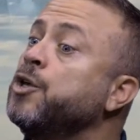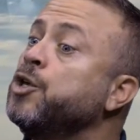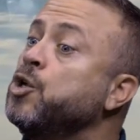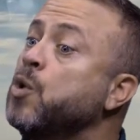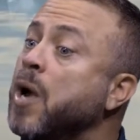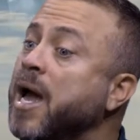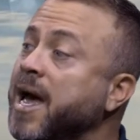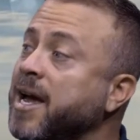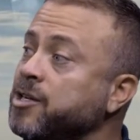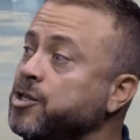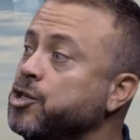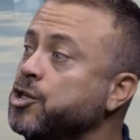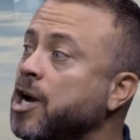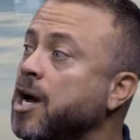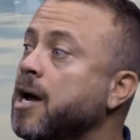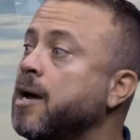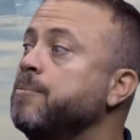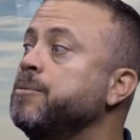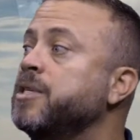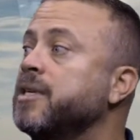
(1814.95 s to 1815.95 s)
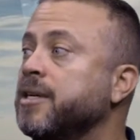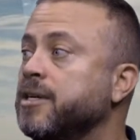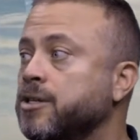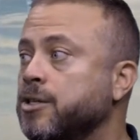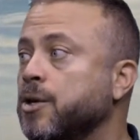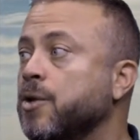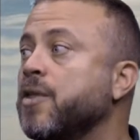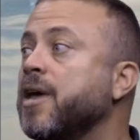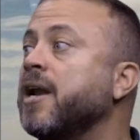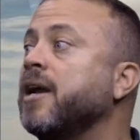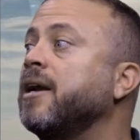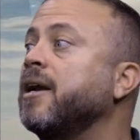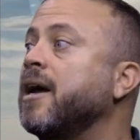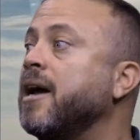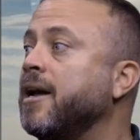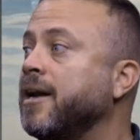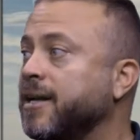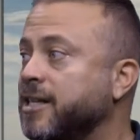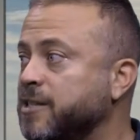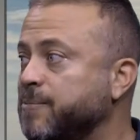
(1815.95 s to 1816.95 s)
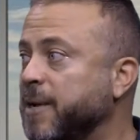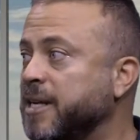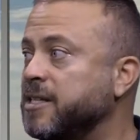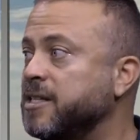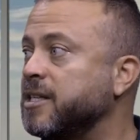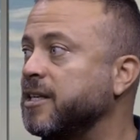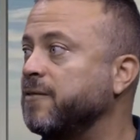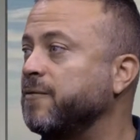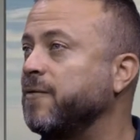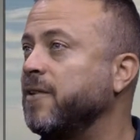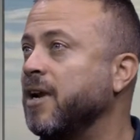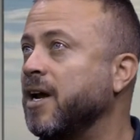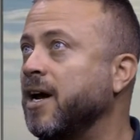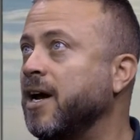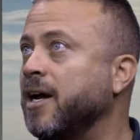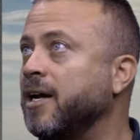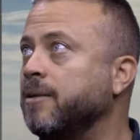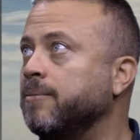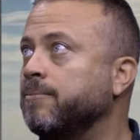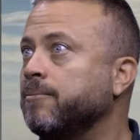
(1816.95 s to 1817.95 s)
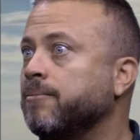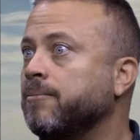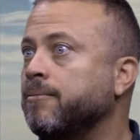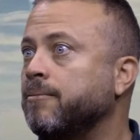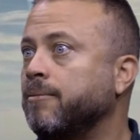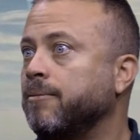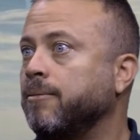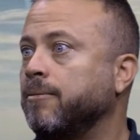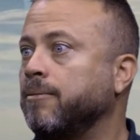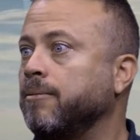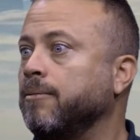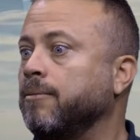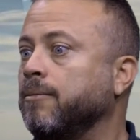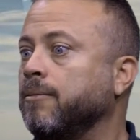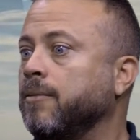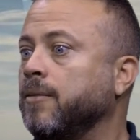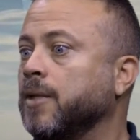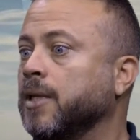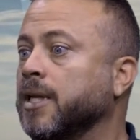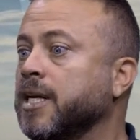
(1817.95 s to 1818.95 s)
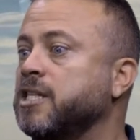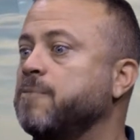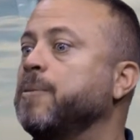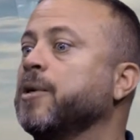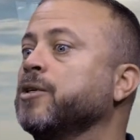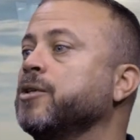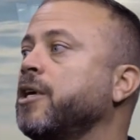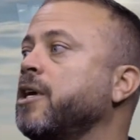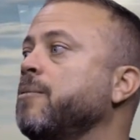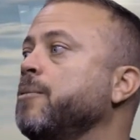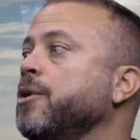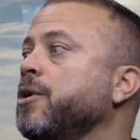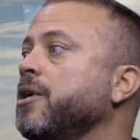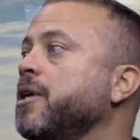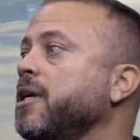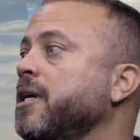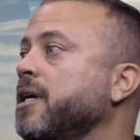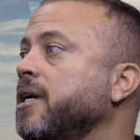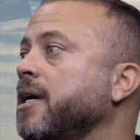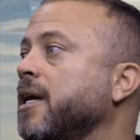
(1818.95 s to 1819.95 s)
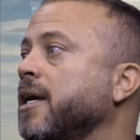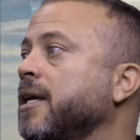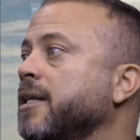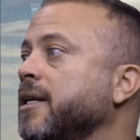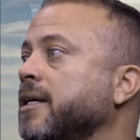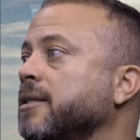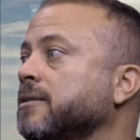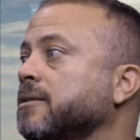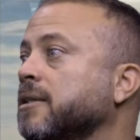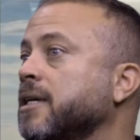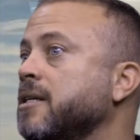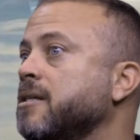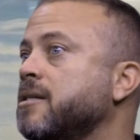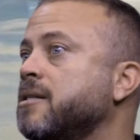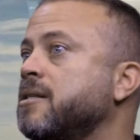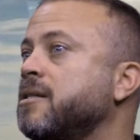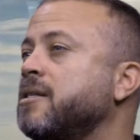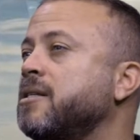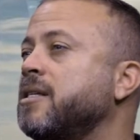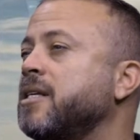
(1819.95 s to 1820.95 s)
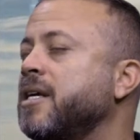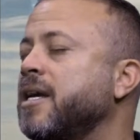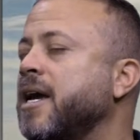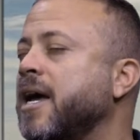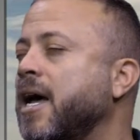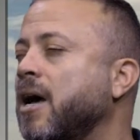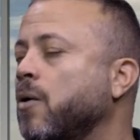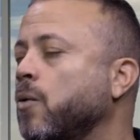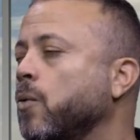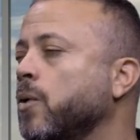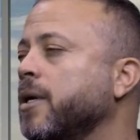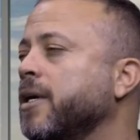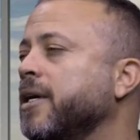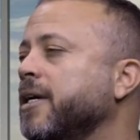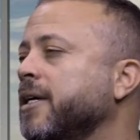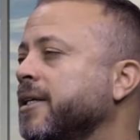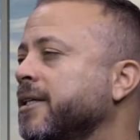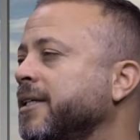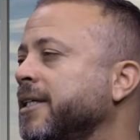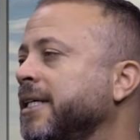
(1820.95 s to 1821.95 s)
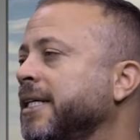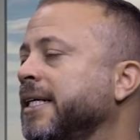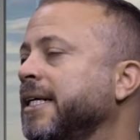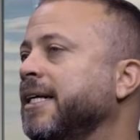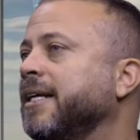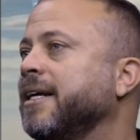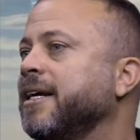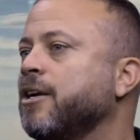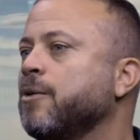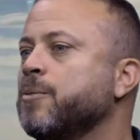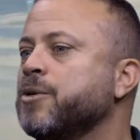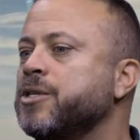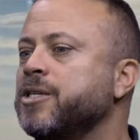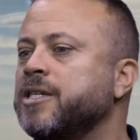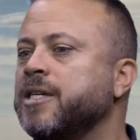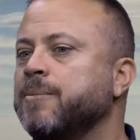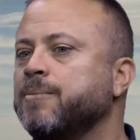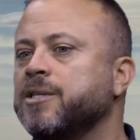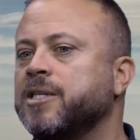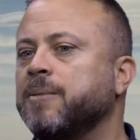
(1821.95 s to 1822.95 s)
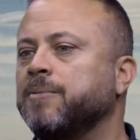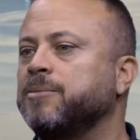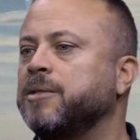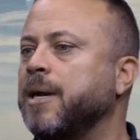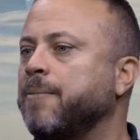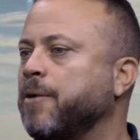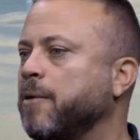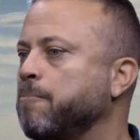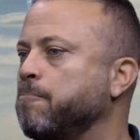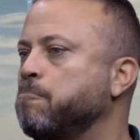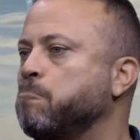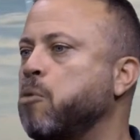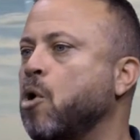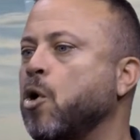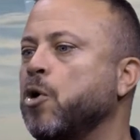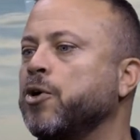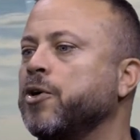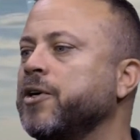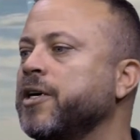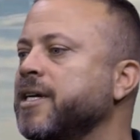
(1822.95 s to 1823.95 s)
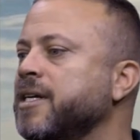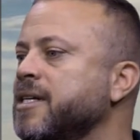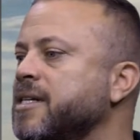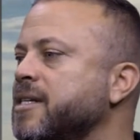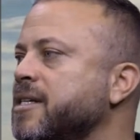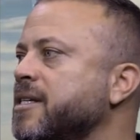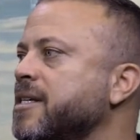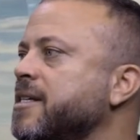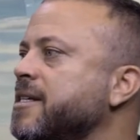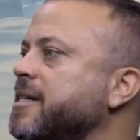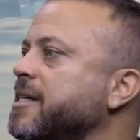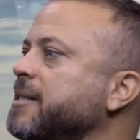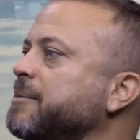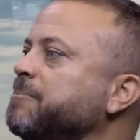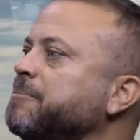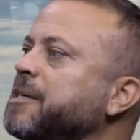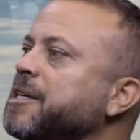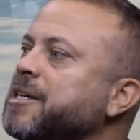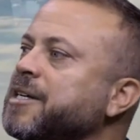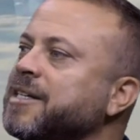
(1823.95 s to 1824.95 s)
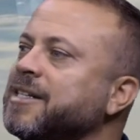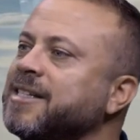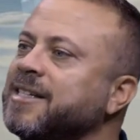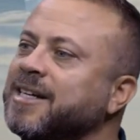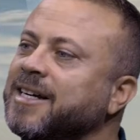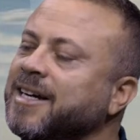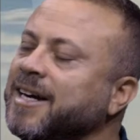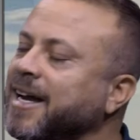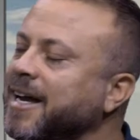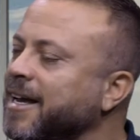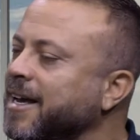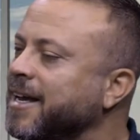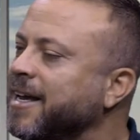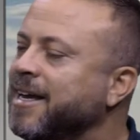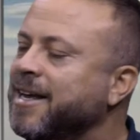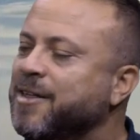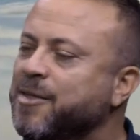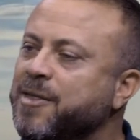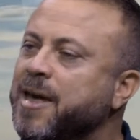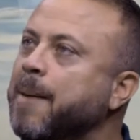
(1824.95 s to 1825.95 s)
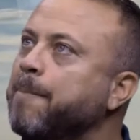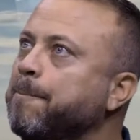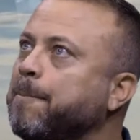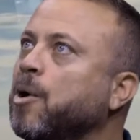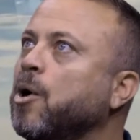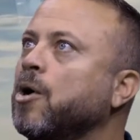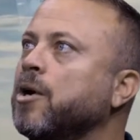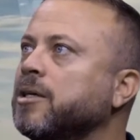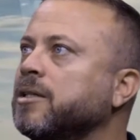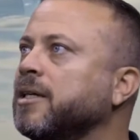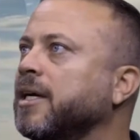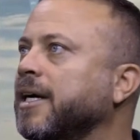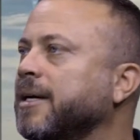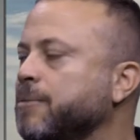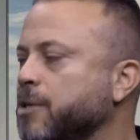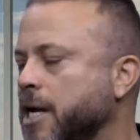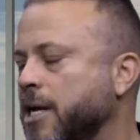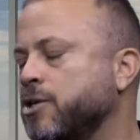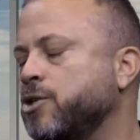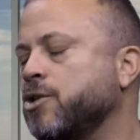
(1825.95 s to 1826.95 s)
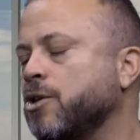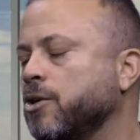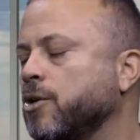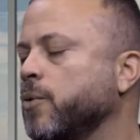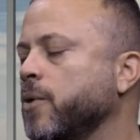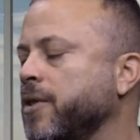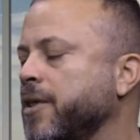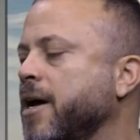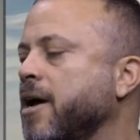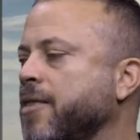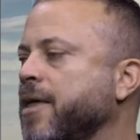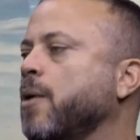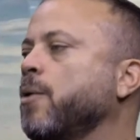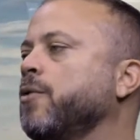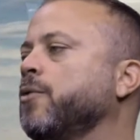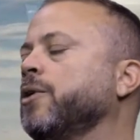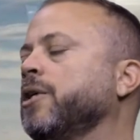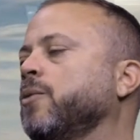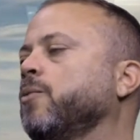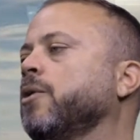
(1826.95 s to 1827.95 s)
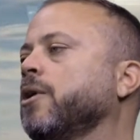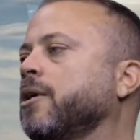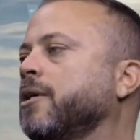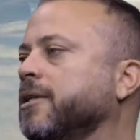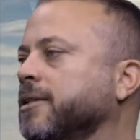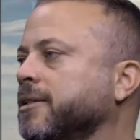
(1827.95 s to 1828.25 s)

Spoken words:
You had jobs, and so then it got expensive. Not, let's build a community and then let's see how we're gonna. It almost seems some type of bartering system. That part I struggle with how that would really work.